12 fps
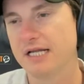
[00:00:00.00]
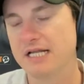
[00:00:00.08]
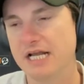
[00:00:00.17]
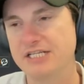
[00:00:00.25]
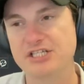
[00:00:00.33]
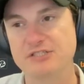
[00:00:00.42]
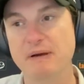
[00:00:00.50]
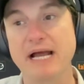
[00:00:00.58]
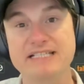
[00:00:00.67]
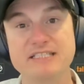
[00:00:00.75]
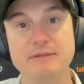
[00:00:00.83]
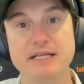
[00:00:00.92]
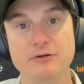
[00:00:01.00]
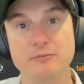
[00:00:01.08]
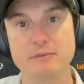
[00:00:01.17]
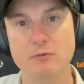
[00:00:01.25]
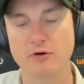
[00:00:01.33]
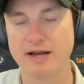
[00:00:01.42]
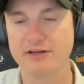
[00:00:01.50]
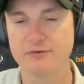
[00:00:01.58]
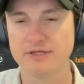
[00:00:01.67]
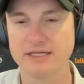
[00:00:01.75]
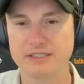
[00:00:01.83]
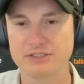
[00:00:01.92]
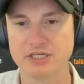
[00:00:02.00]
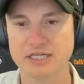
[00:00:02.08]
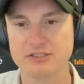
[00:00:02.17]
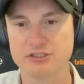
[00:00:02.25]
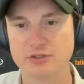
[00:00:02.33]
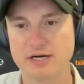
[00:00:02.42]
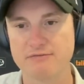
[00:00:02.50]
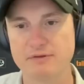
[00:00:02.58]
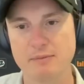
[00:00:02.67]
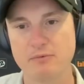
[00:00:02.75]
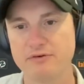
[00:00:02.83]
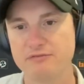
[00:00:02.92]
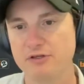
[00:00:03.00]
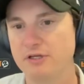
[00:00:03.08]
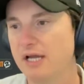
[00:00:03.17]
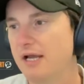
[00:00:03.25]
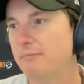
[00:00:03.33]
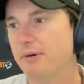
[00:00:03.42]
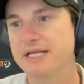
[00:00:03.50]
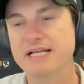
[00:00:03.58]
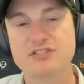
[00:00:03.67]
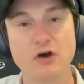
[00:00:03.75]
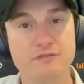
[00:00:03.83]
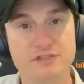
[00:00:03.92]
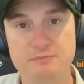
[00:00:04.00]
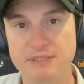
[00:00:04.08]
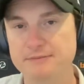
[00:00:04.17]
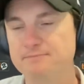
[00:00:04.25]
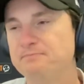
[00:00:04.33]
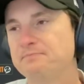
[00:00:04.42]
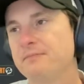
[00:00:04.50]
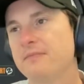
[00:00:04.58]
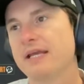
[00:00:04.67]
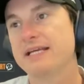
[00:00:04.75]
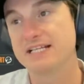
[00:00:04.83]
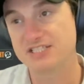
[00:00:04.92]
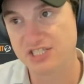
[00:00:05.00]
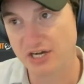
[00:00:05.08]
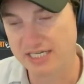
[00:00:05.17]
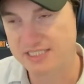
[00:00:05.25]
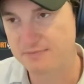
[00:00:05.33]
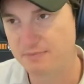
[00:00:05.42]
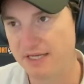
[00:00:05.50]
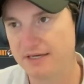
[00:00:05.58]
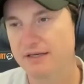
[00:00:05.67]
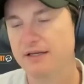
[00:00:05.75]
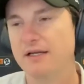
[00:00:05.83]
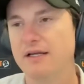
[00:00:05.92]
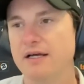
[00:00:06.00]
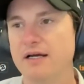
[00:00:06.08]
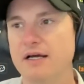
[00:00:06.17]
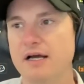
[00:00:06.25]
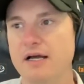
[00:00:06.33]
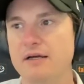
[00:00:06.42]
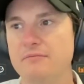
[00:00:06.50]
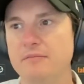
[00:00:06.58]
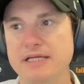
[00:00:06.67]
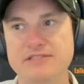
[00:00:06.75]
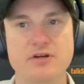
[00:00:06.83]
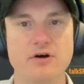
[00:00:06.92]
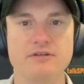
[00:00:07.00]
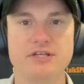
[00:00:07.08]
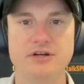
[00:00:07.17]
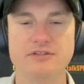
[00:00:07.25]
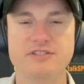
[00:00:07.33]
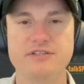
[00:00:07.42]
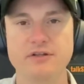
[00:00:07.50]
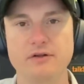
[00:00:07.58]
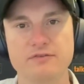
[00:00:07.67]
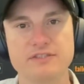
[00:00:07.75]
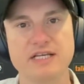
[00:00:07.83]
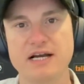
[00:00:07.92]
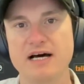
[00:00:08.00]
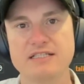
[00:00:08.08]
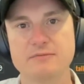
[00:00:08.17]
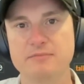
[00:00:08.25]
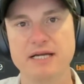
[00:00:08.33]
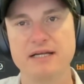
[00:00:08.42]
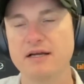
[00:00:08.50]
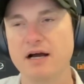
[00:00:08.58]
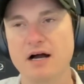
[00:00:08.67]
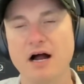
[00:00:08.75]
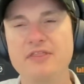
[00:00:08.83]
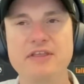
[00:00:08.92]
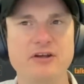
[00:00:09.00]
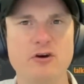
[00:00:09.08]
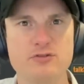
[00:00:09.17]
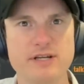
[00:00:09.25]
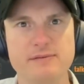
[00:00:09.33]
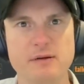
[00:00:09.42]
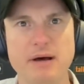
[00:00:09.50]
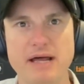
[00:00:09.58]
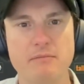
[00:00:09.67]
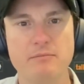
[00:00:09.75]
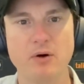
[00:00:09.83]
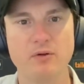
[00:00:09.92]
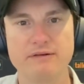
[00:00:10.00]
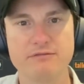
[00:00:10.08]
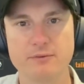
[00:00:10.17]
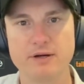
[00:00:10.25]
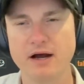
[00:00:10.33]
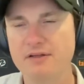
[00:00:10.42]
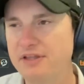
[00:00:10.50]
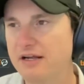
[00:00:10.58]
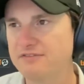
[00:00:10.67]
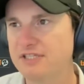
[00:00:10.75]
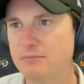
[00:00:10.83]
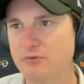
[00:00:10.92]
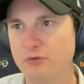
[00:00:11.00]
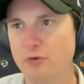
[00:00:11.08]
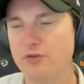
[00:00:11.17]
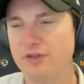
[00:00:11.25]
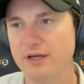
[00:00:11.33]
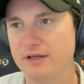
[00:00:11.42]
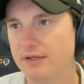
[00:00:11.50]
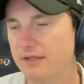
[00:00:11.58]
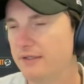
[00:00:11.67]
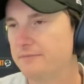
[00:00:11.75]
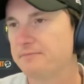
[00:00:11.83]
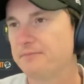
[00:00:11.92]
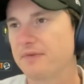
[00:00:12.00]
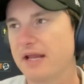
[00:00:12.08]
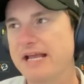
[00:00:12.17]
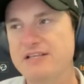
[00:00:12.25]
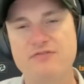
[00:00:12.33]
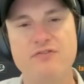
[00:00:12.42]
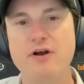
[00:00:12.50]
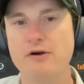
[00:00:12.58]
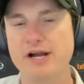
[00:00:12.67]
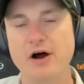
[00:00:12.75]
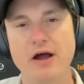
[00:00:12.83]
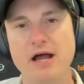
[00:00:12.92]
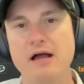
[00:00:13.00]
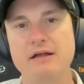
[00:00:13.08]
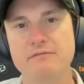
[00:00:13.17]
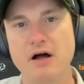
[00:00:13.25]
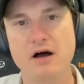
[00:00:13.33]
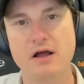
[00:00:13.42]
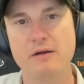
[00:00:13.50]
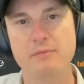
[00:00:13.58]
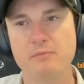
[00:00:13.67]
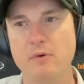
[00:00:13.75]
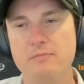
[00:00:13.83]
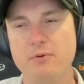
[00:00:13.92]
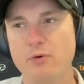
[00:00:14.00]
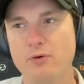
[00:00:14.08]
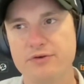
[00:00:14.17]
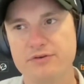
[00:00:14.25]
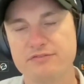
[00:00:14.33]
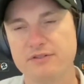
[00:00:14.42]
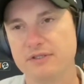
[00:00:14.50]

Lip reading: it just pays to be a little bit more accurate in Australia from that point of view. But he gets overspin, he gets side spin, he's got, deliveries that are hard to pick. I think Kuldeep can bowl everywhere. I think I've said before that he's very high up my board of